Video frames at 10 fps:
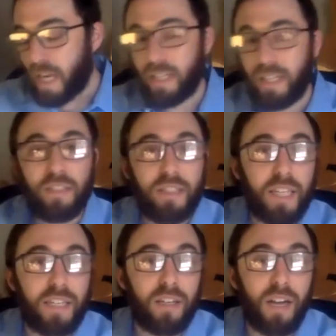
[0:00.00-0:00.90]
Another
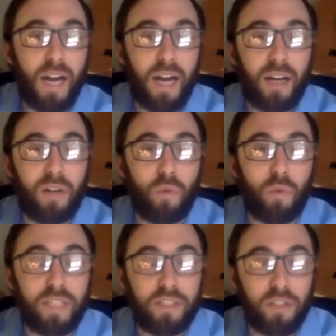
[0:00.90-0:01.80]
thing
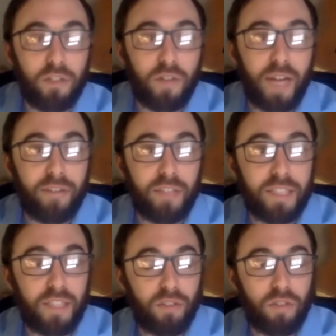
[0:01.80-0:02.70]
we do every
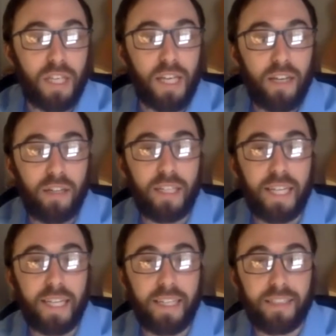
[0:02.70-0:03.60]
single year
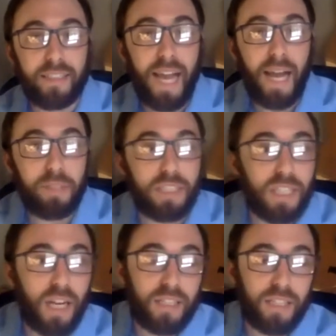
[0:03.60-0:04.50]
is Captain
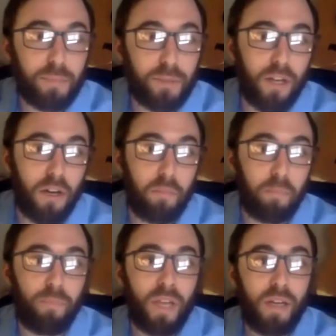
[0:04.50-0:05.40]
John Lipscomb